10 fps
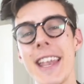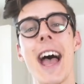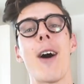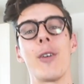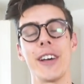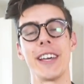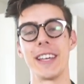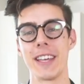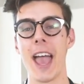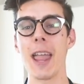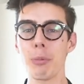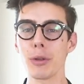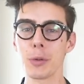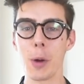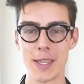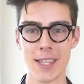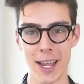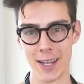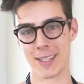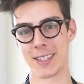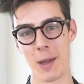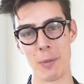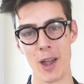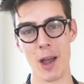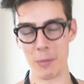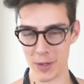Now, April 22nd is coming up,